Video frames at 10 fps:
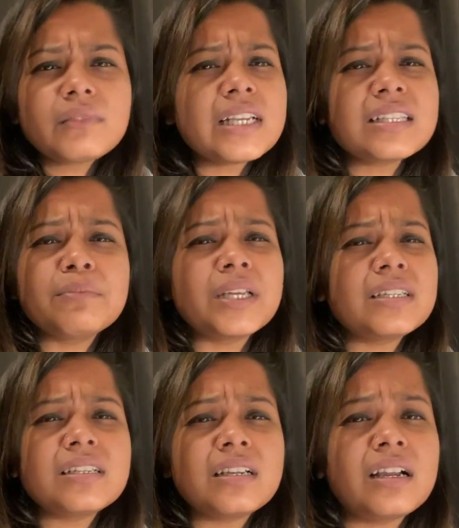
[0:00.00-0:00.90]
some
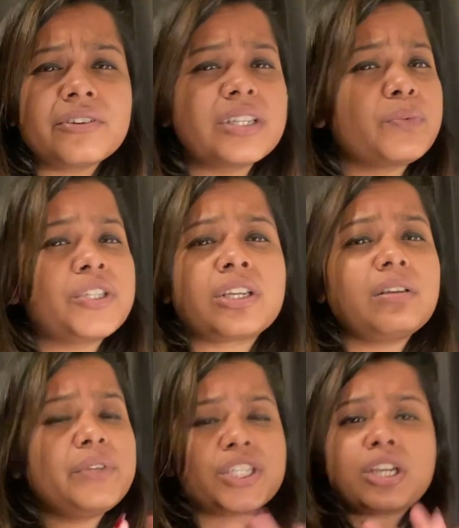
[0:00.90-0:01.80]
30 countries
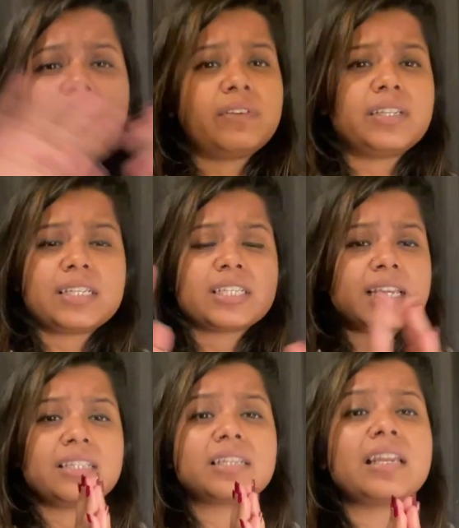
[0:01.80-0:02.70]
which cover the
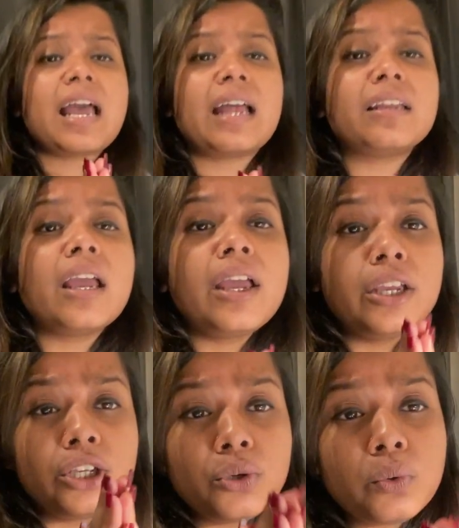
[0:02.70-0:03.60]
Schengen, and
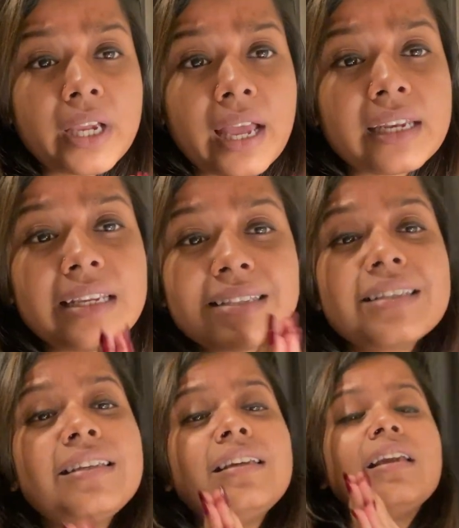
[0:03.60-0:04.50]
you can
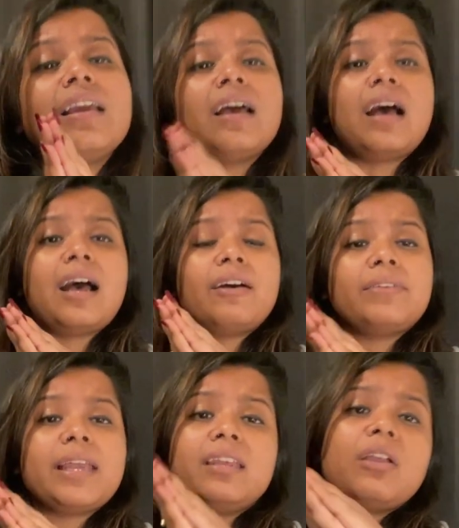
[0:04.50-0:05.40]
easily have
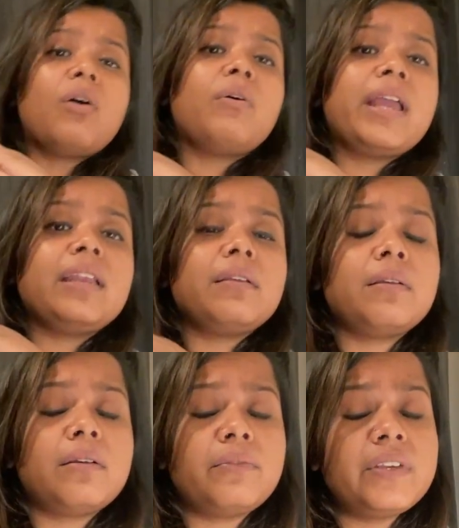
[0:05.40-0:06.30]
any
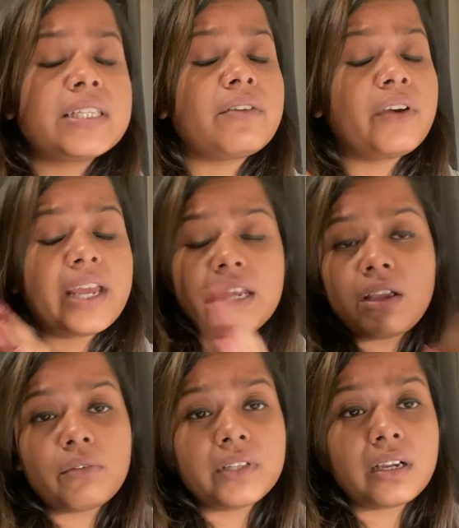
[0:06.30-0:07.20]
visa for any
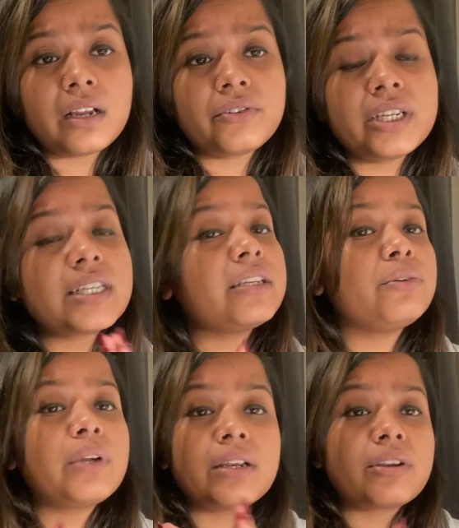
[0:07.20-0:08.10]
of the countries, and you
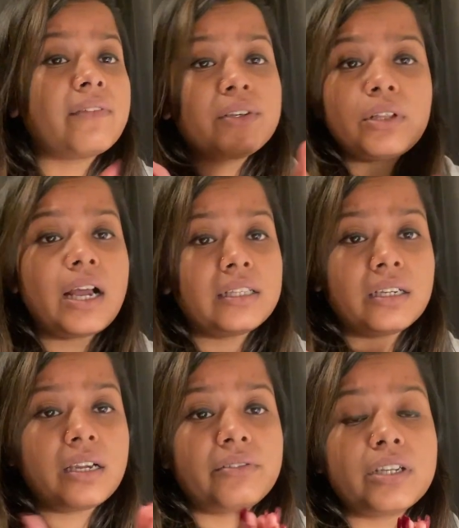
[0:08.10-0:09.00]
can travel to the other
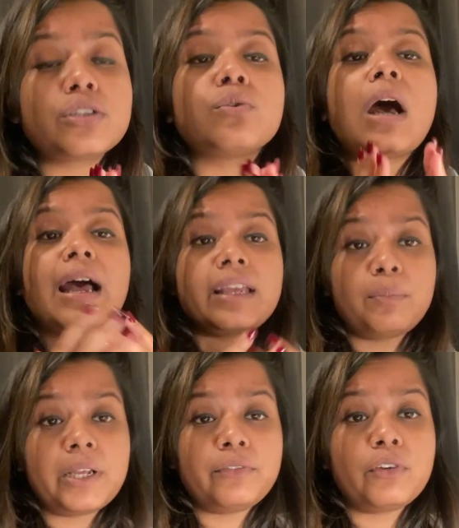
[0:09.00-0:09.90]
countries. So I
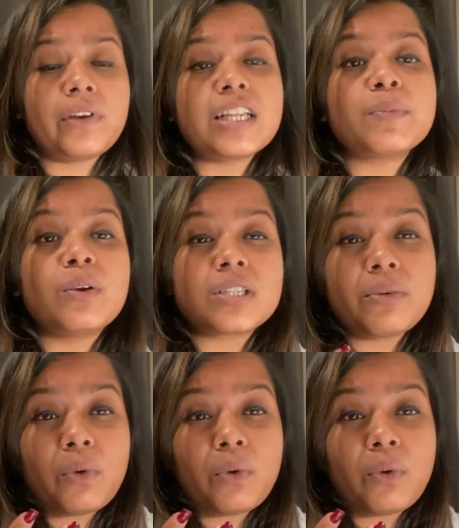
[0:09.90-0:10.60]
applied for France because I